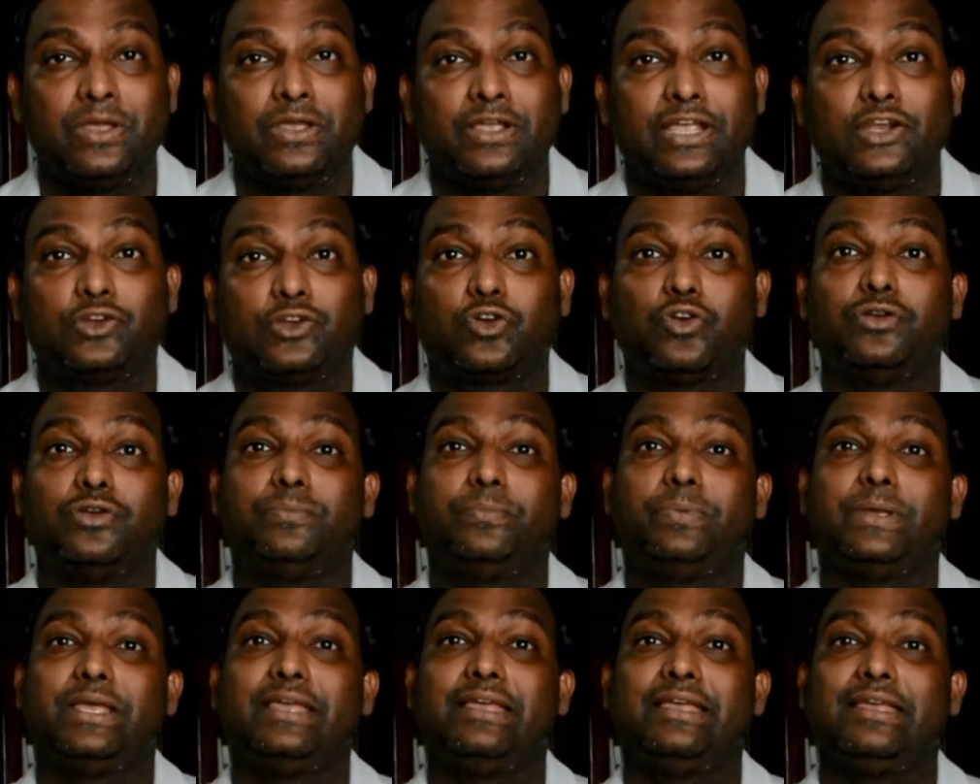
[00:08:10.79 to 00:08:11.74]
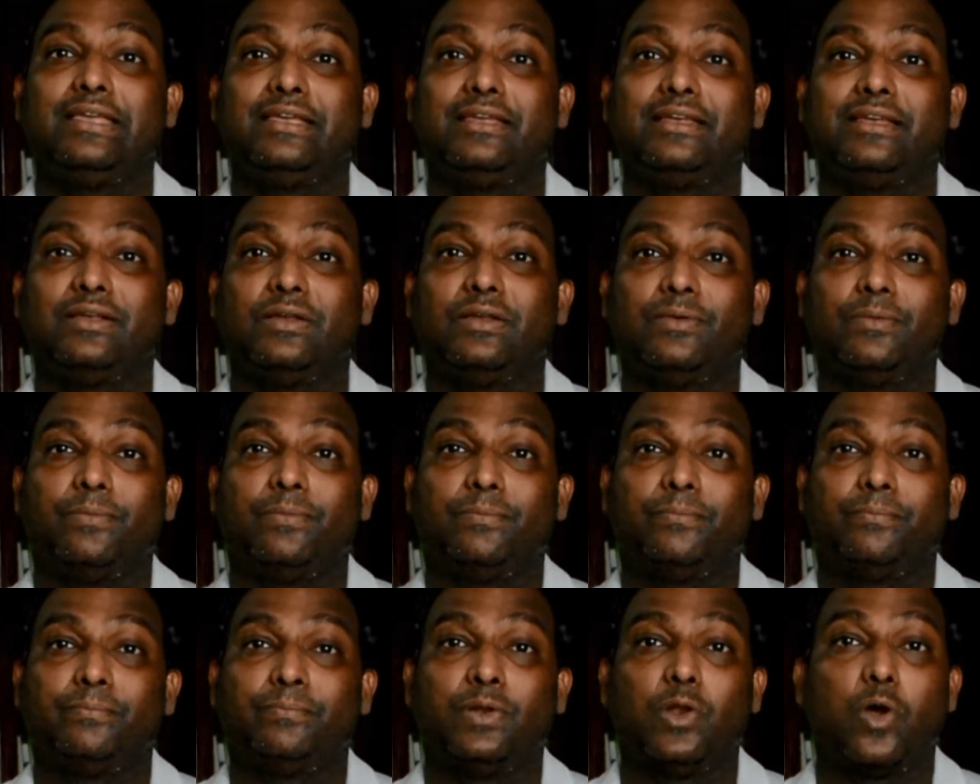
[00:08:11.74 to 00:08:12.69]
It could be
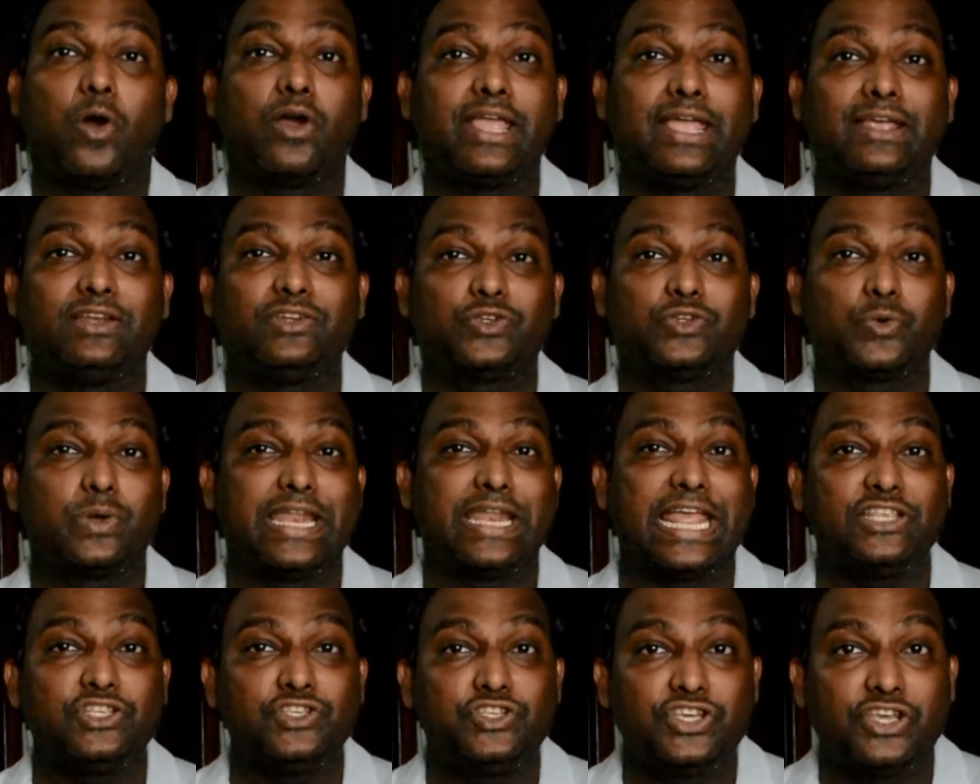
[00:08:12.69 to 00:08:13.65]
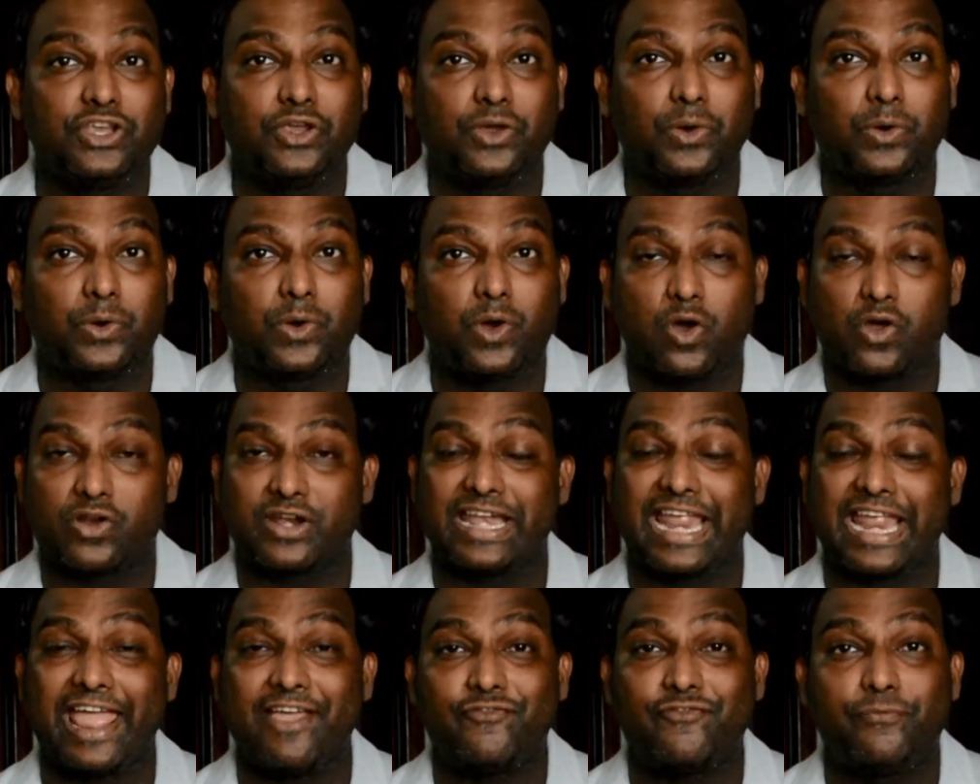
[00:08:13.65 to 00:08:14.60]
belonging to an NGO or an
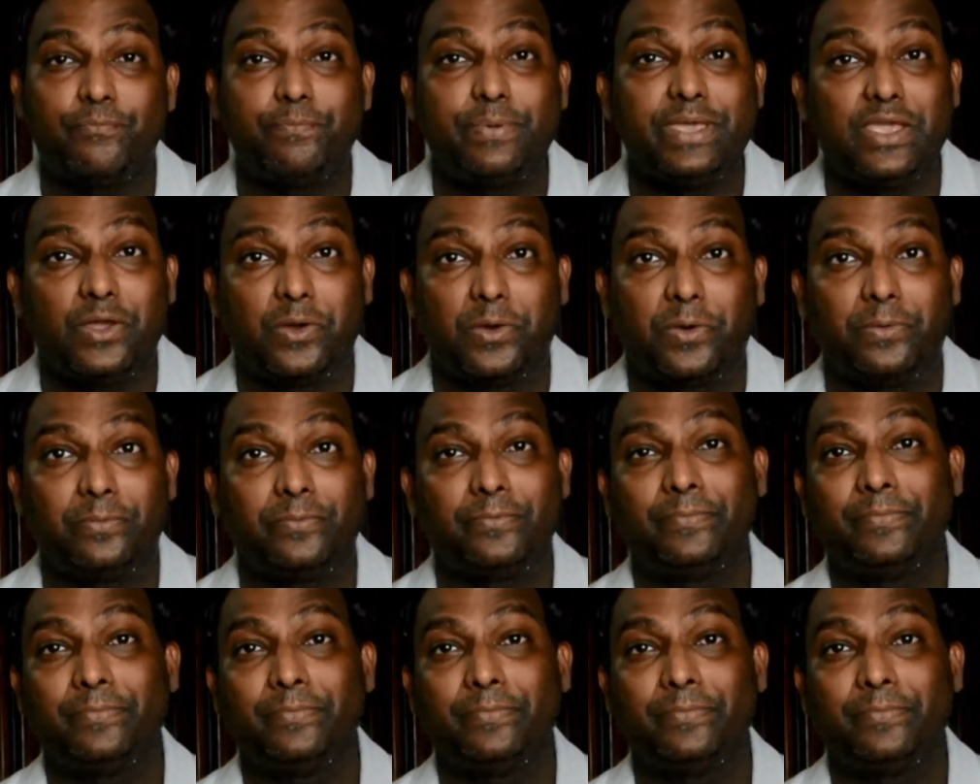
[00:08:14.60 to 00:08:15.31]
FBO.